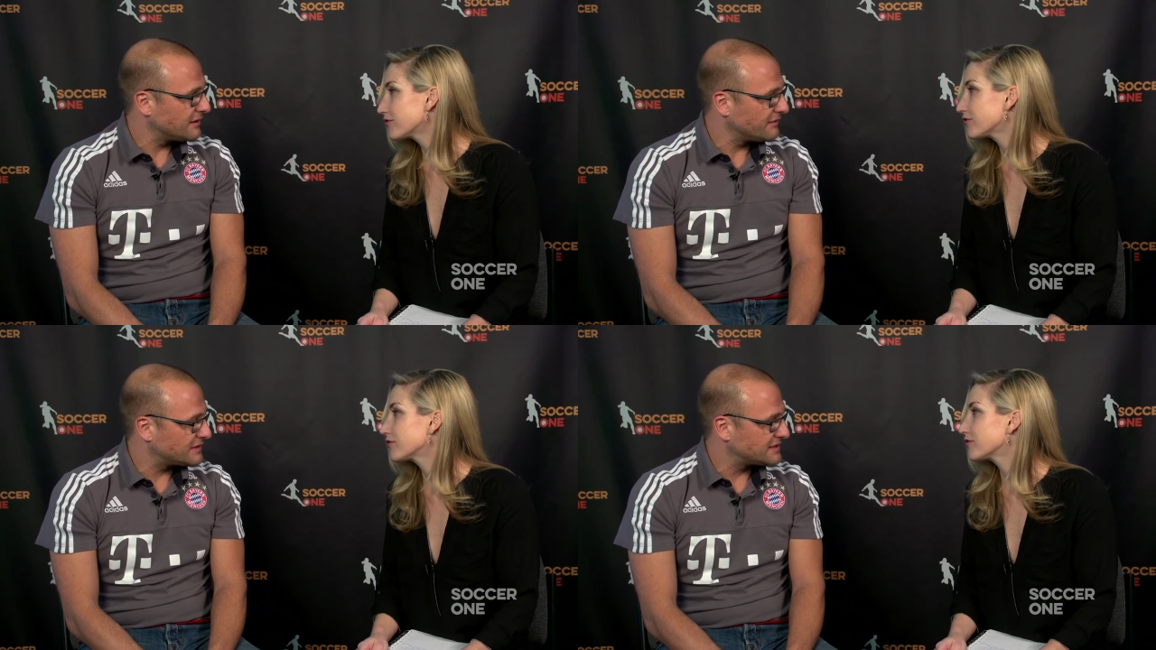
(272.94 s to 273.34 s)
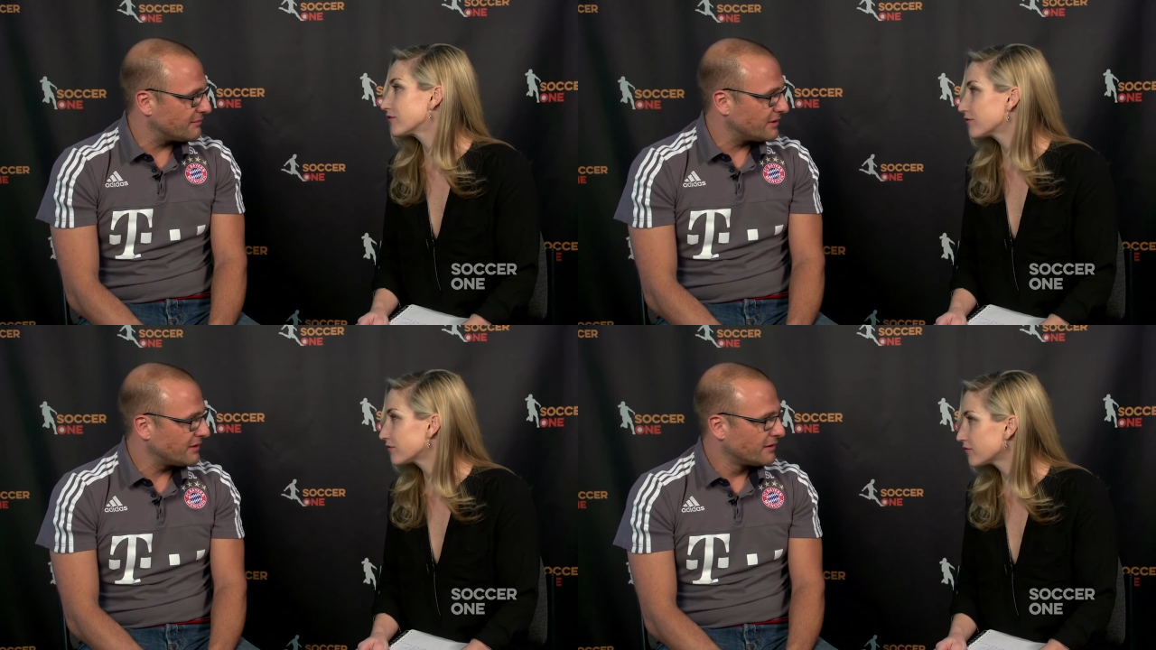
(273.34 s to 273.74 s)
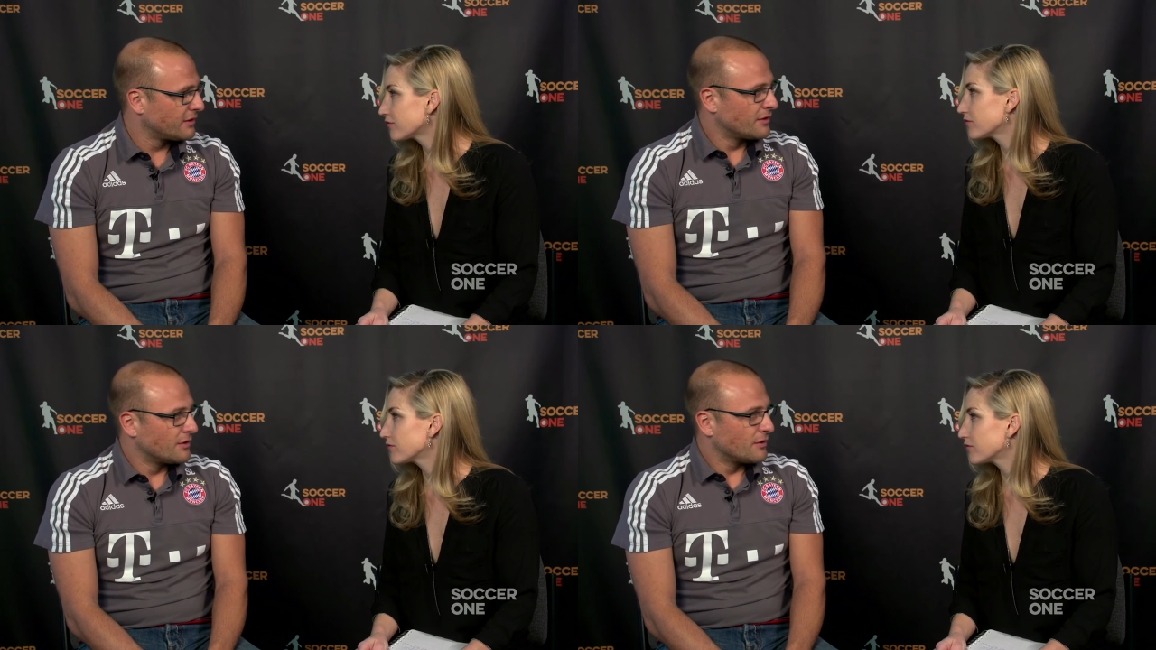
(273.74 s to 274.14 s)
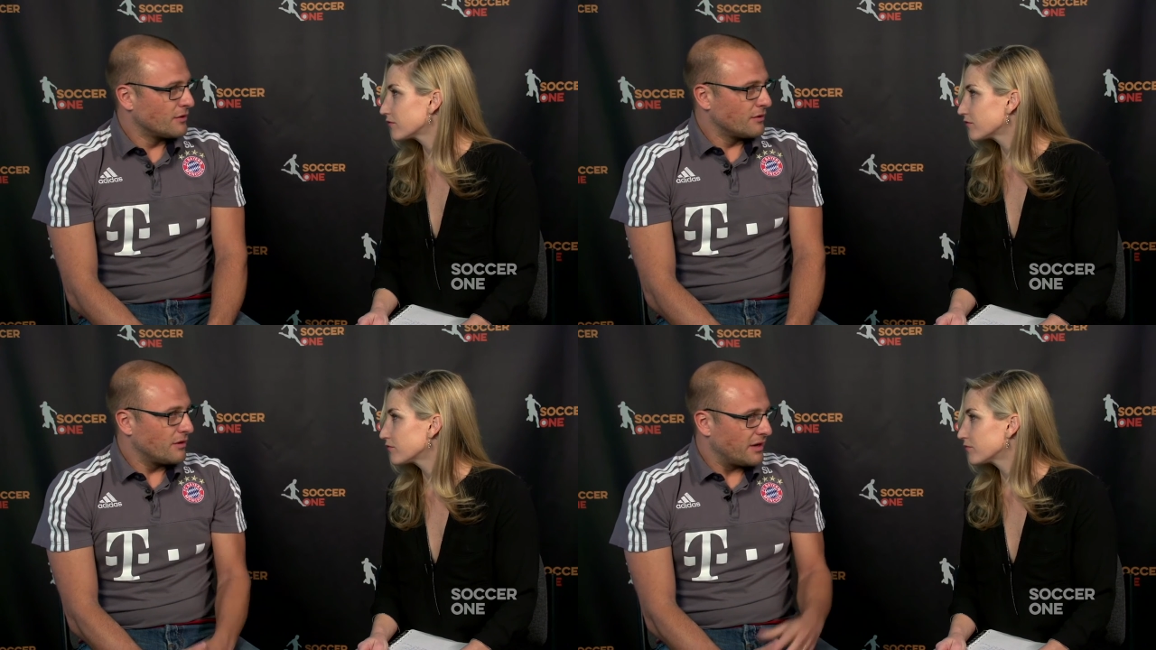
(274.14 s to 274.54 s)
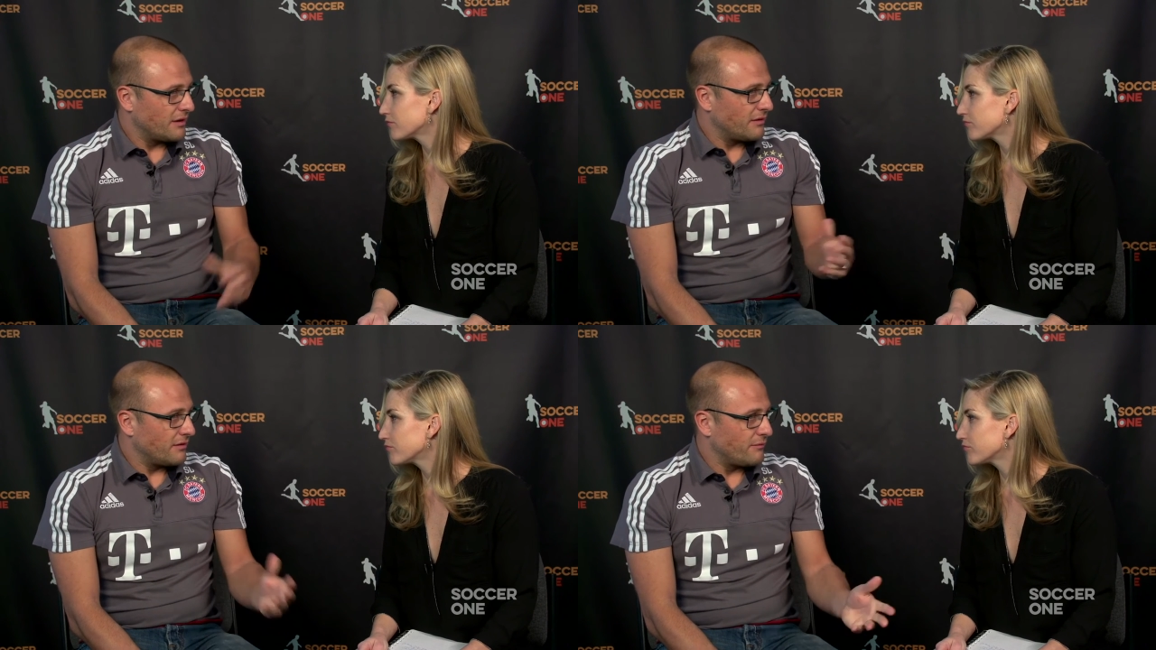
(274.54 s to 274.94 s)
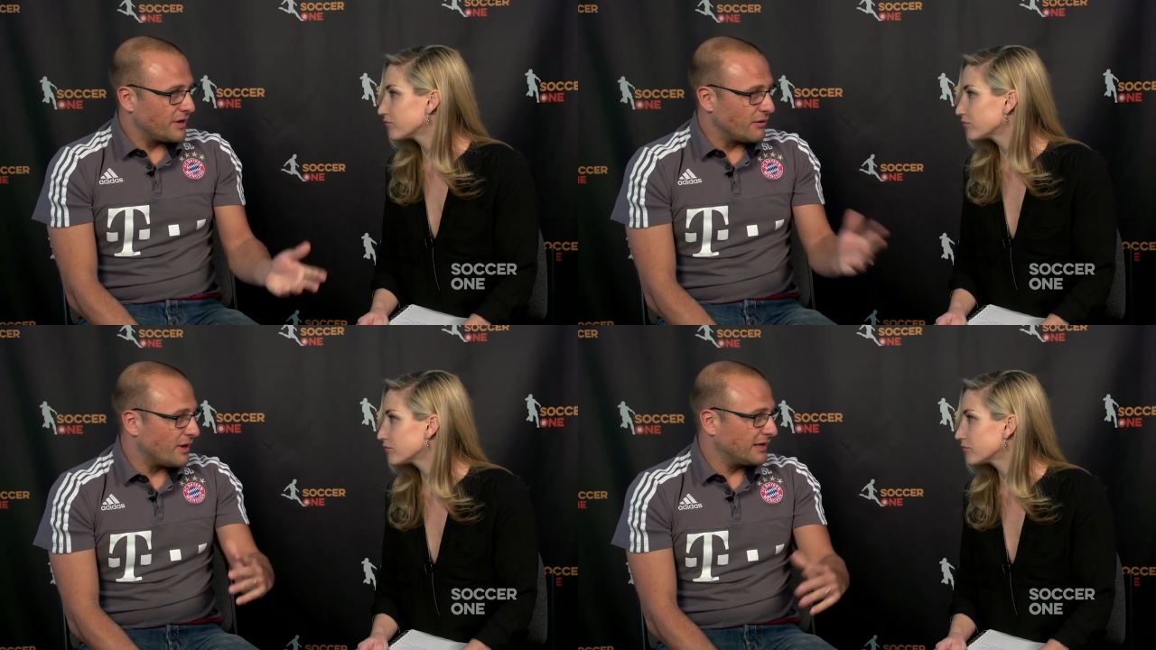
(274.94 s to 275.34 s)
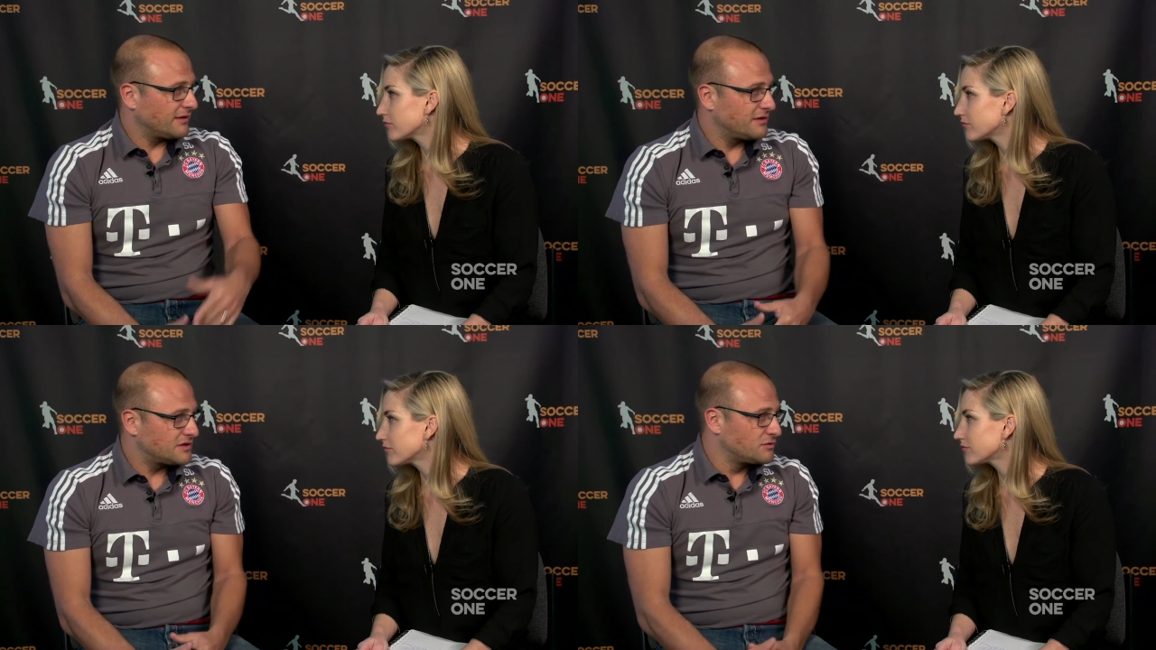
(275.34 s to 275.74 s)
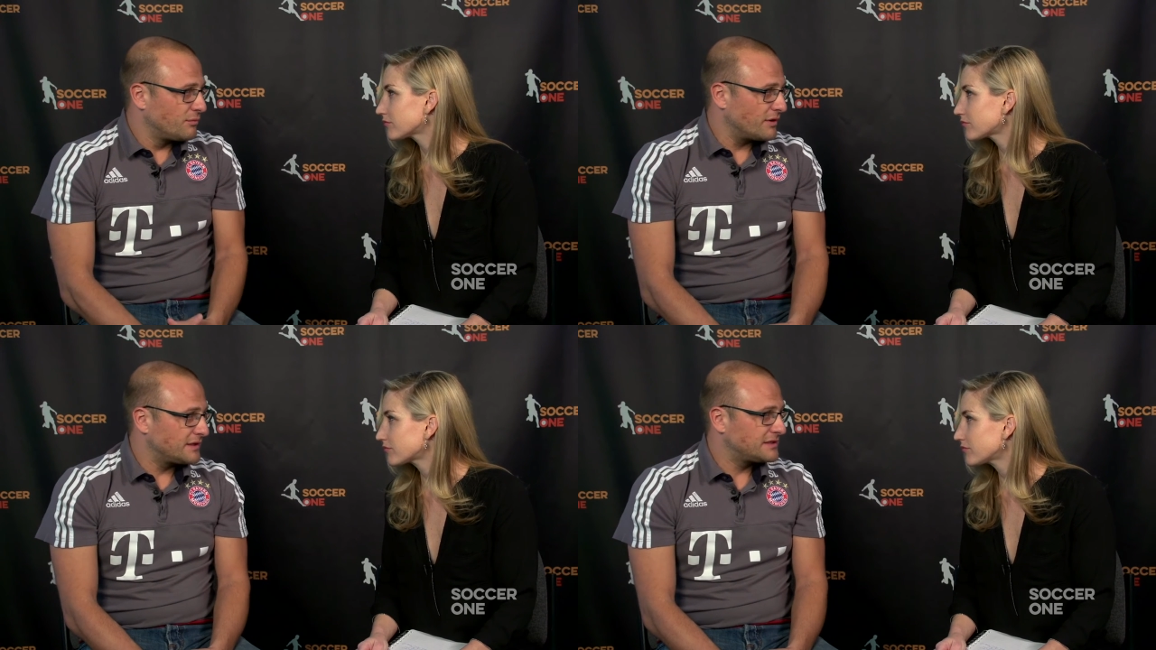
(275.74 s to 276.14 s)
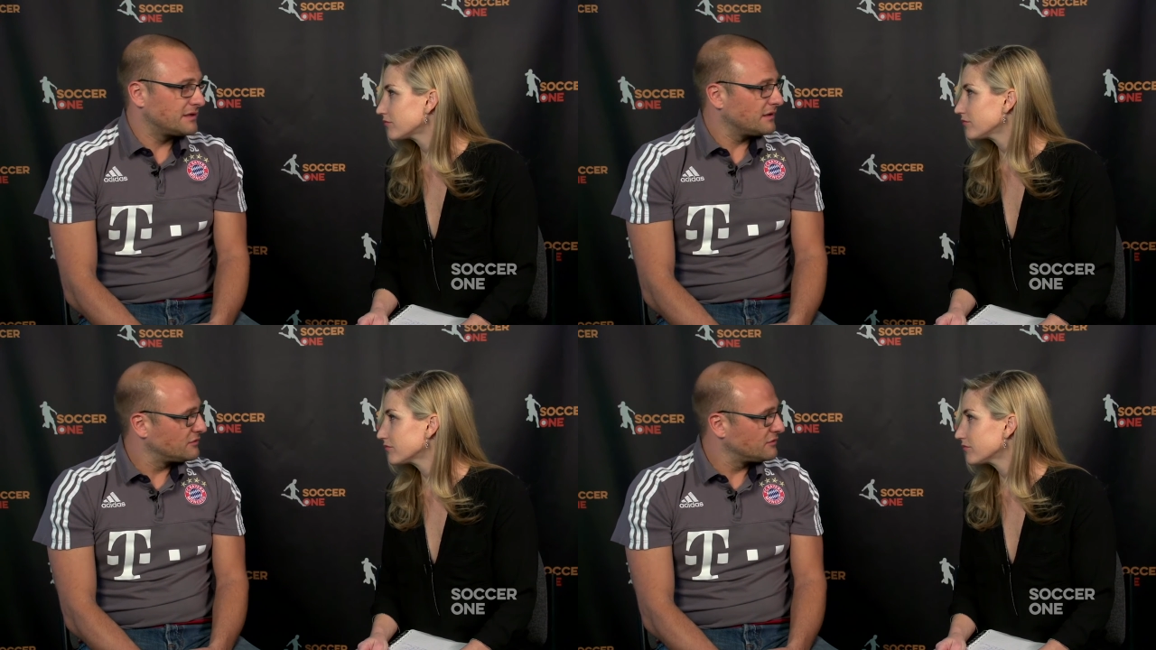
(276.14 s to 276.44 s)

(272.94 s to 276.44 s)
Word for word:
Speaker 1: this summer. Uh, we invited these two boys uh,